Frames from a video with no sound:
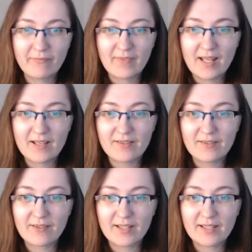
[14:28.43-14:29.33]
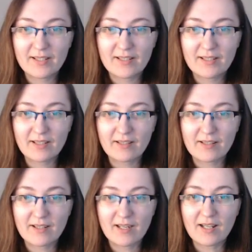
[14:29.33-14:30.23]
Sorry,
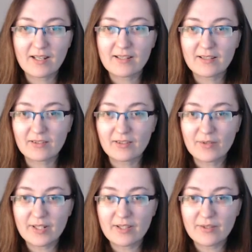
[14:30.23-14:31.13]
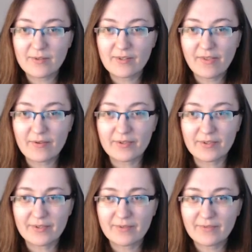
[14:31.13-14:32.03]
I already knew the truth.
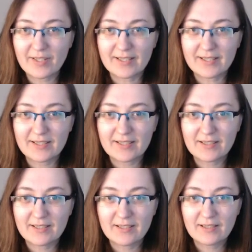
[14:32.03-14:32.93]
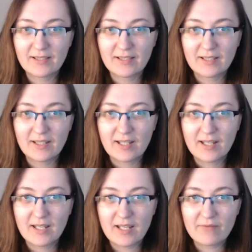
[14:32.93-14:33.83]
Really?
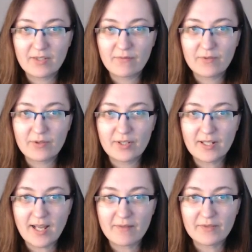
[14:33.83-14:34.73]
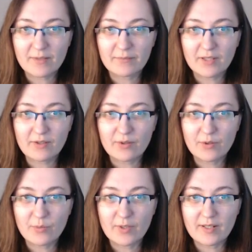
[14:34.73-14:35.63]
Even if you did have something to do
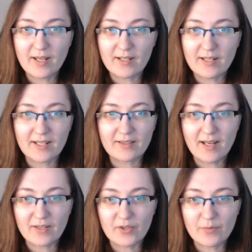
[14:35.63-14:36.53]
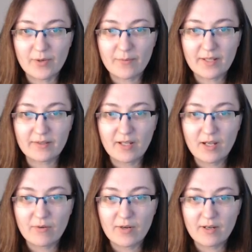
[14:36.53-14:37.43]
with that experiment,
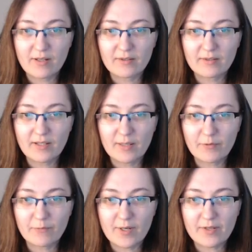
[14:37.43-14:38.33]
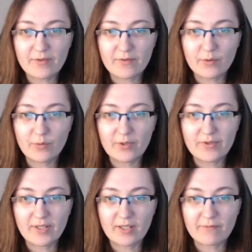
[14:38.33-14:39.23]
you're not the type of person who would
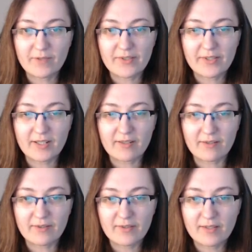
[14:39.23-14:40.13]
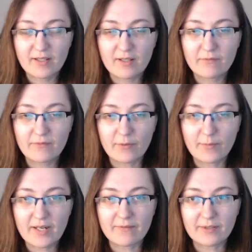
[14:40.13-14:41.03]
sacrifice others for
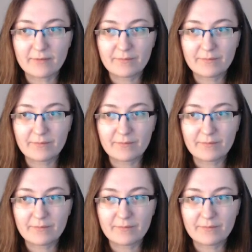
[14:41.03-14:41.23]
power.